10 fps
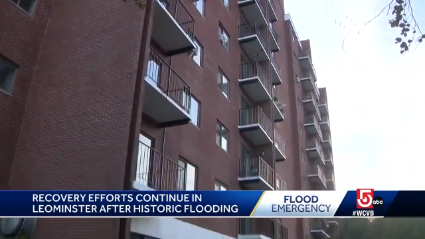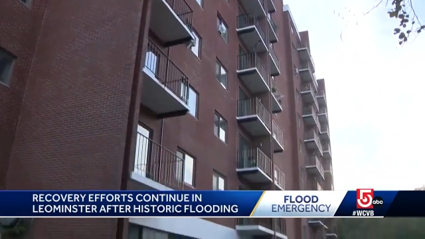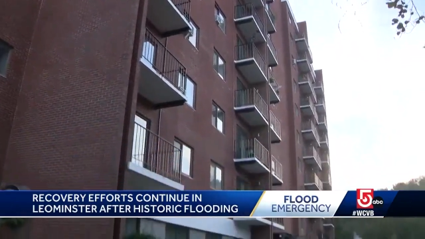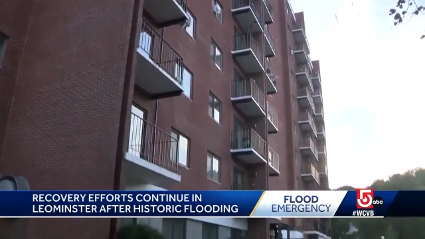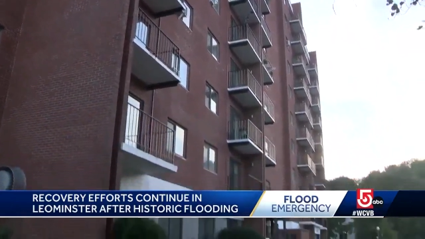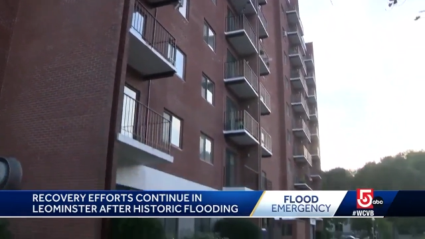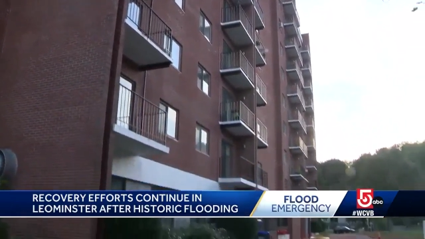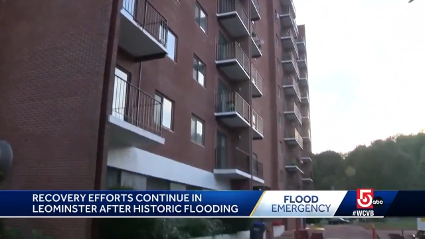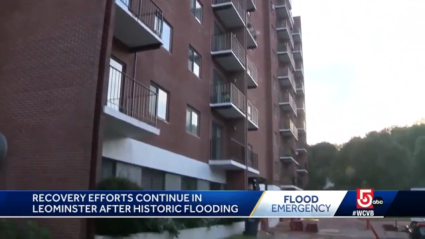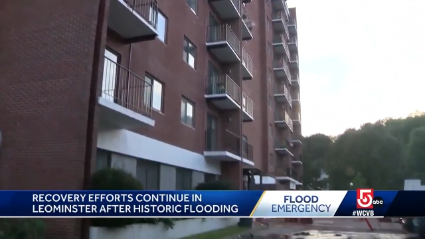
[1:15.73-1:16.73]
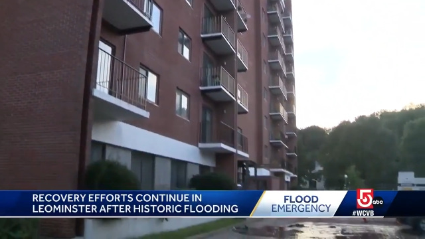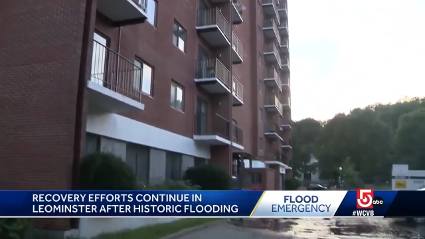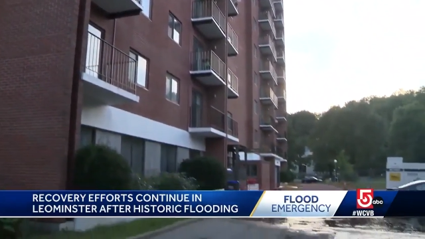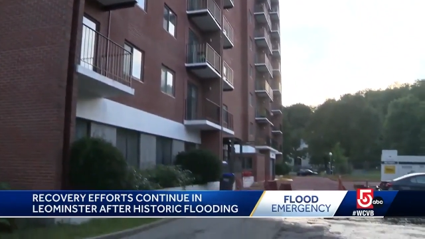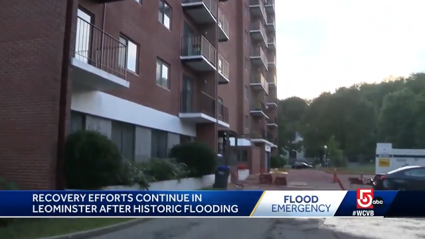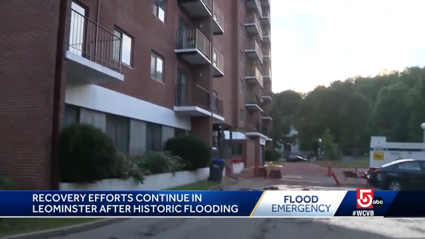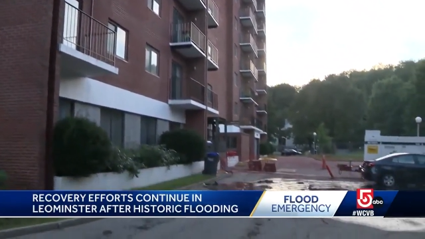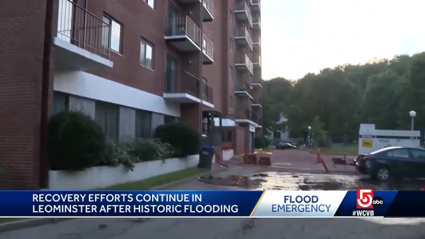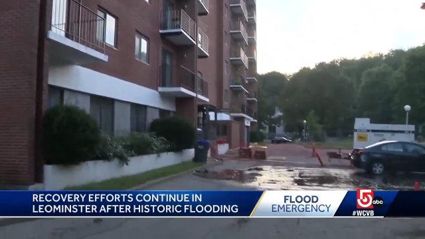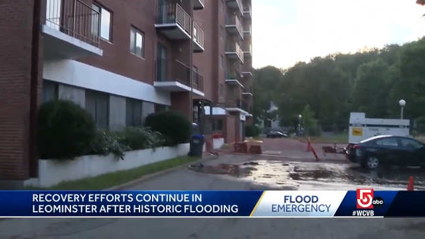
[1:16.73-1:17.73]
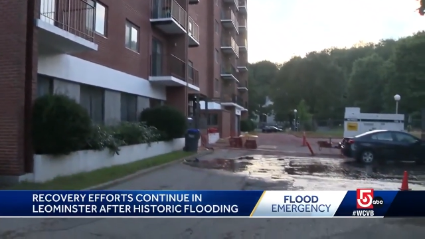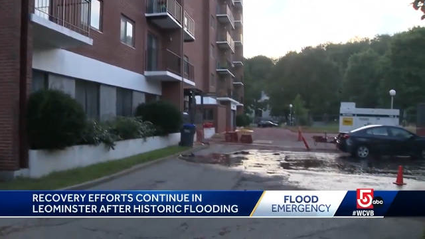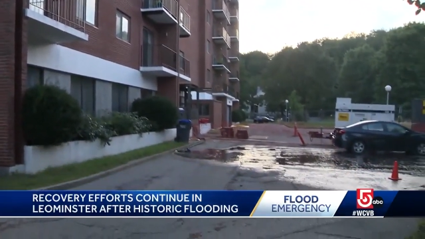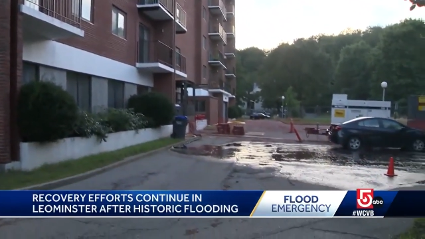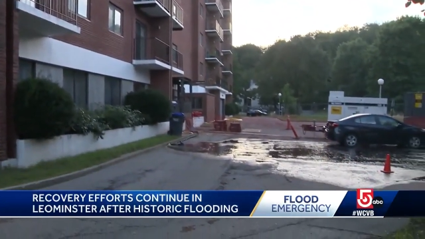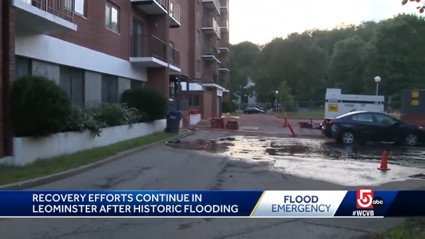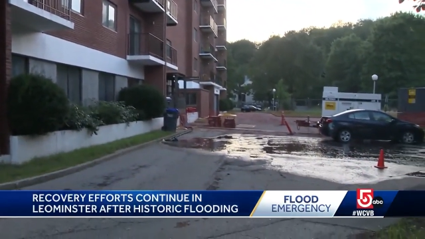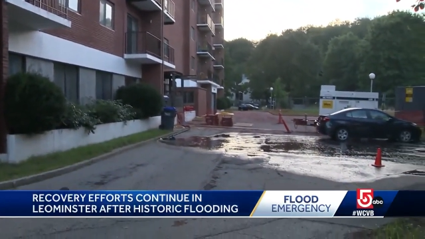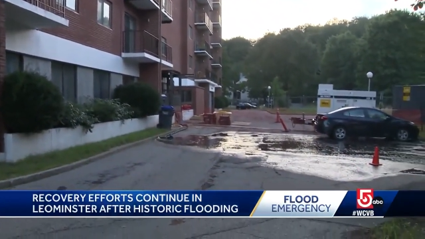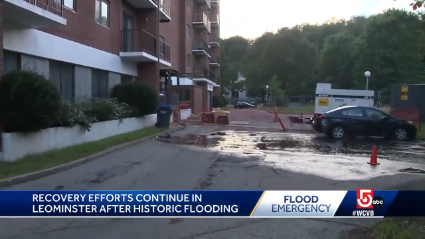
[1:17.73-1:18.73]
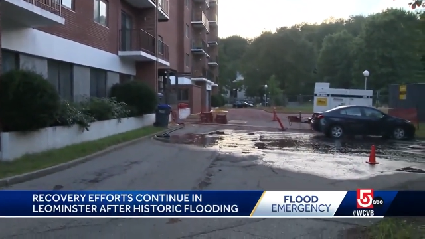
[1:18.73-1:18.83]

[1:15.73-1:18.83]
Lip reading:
No face is visible, so there are no lips to read.